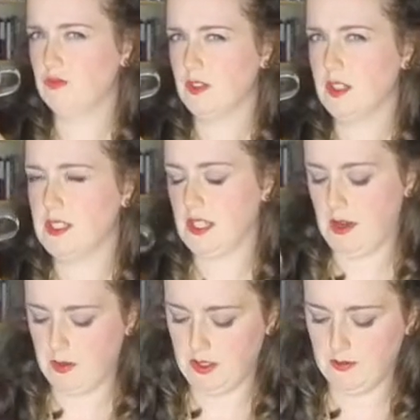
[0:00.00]
you need to
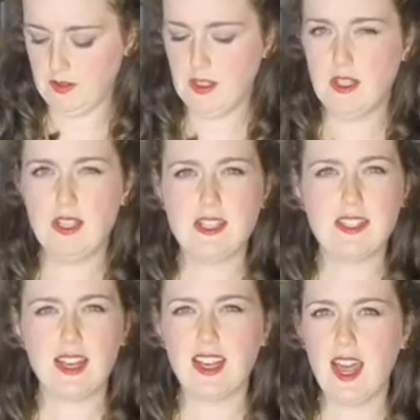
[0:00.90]
get one.
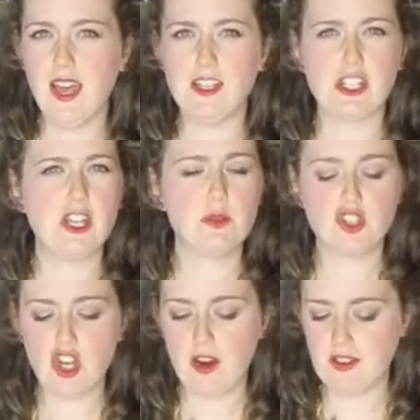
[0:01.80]
Second hand, go to a
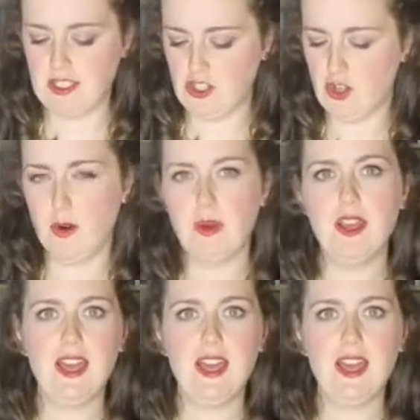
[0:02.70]
charity shop.